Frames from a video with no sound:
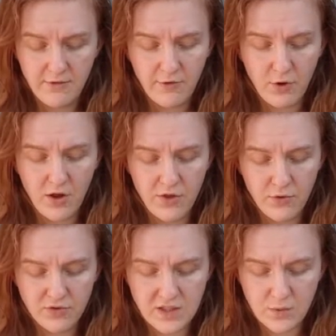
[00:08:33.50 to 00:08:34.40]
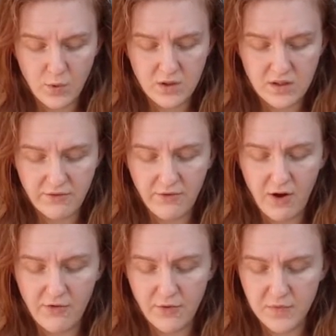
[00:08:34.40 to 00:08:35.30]
for her thoughts had wandered
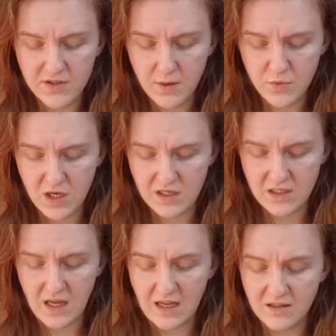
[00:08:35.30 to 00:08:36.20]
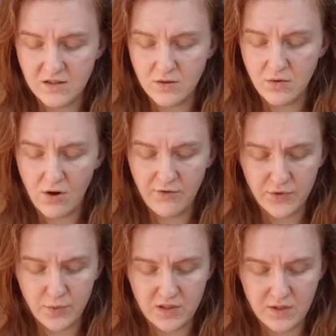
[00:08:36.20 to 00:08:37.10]
far from the subject, as soon
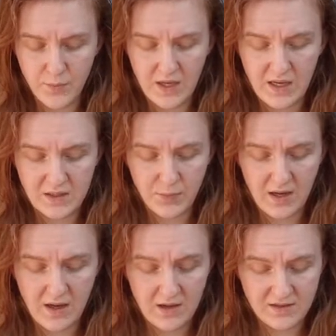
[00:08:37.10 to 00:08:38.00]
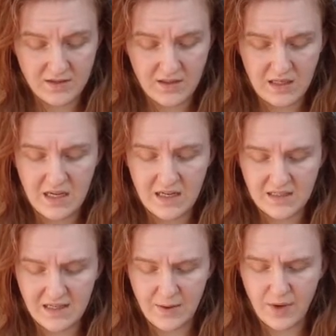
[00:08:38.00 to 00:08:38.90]
afterwards appeared by her suddenly
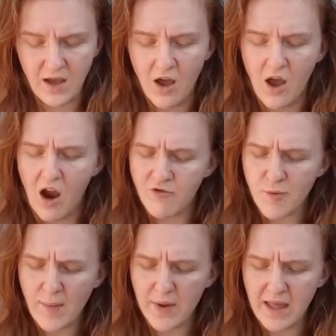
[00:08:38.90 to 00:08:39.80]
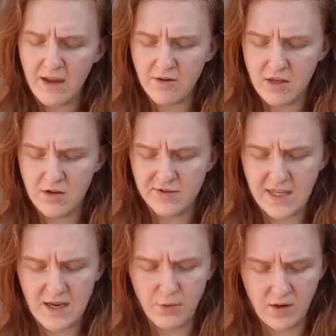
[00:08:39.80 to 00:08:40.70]
exclaiming, "I remember hearing you
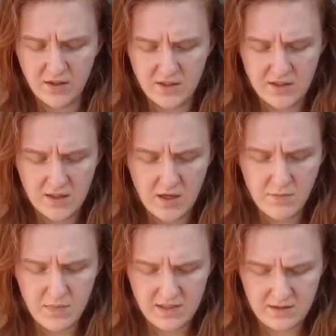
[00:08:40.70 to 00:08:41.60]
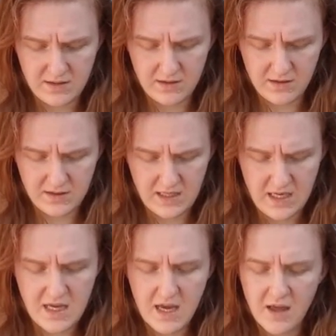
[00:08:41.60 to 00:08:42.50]
say once, Mr.
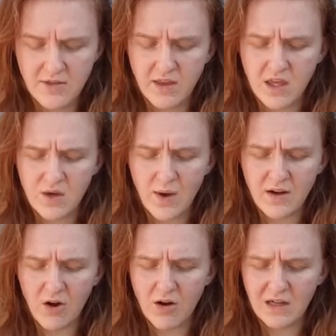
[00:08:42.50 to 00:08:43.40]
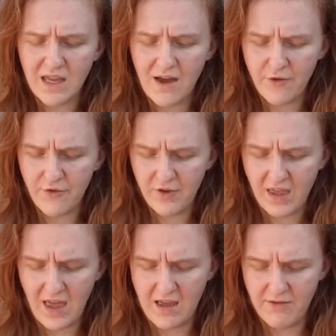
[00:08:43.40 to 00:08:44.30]
Darcy, that you had hardly ever
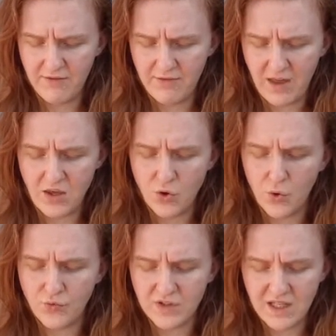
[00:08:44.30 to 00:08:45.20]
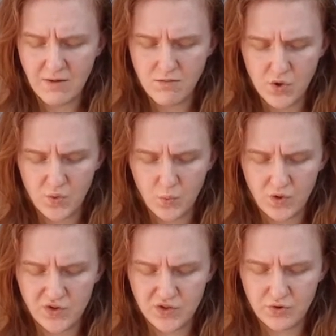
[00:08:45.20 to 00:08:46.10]
forgave, that your resentment
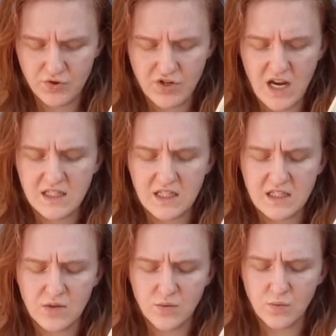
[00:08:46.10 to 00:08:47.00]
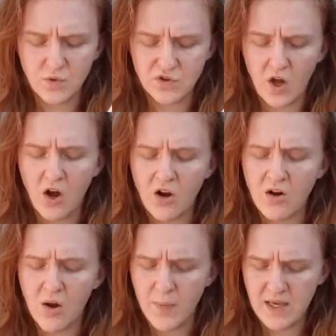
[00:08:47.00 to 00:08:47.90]
once created was
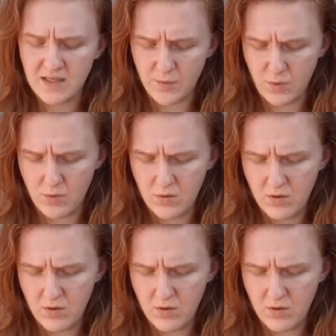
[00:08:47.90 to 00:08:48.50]
unappeasable.